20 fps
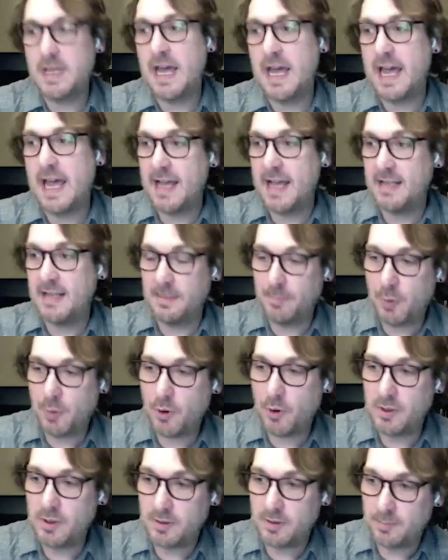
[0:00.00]
that has
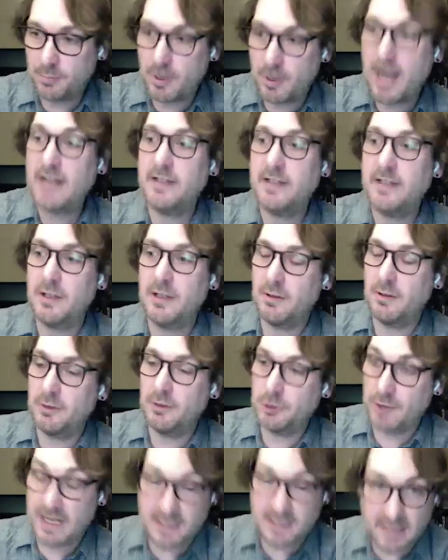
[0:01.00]
important
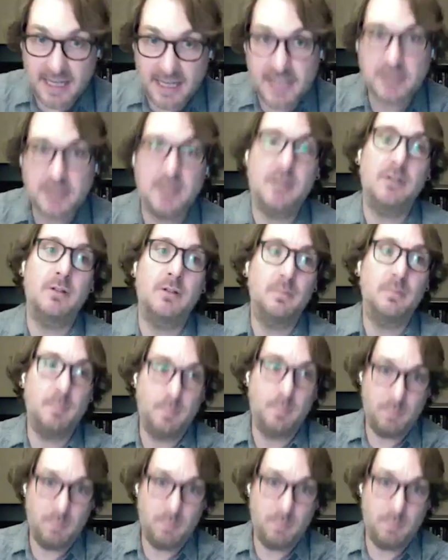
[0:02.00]
practical translational